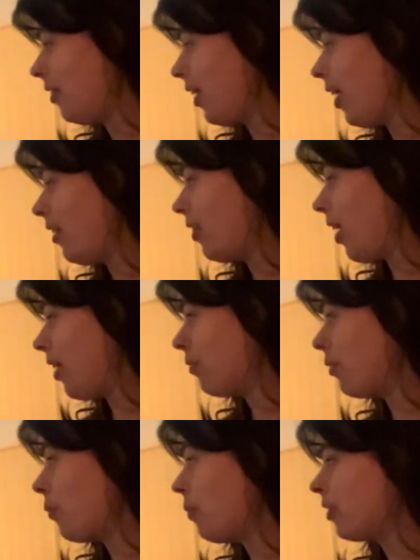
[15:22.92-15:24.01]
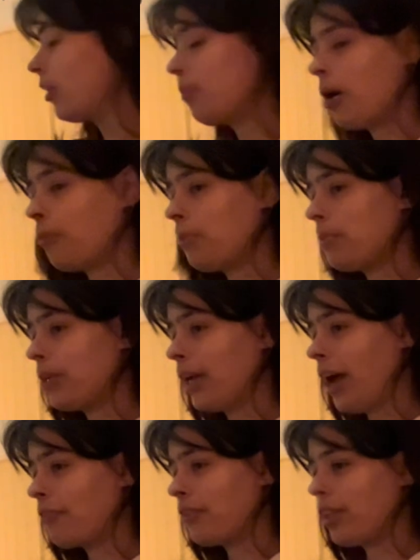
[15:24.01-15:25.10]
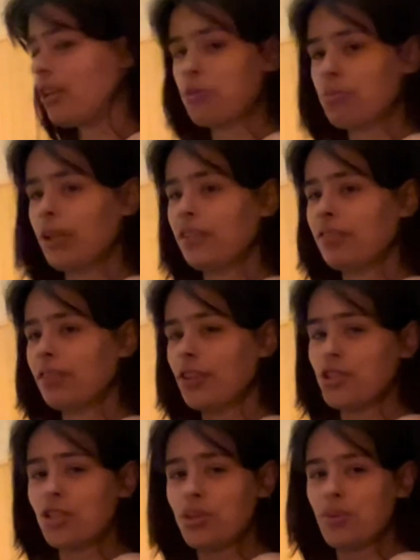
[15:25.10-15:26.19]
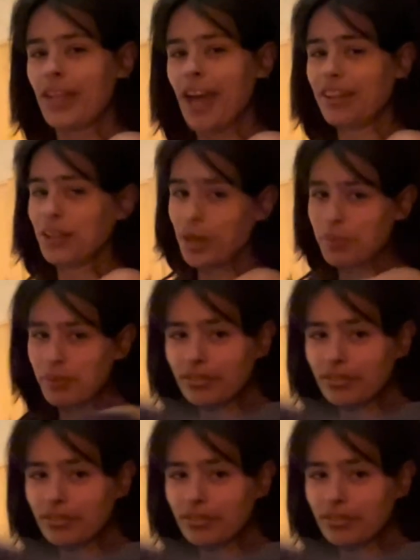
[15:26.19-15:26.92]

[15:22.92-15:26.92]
And I don't know what clip I'll be putting after this, but I'll see you in that clip.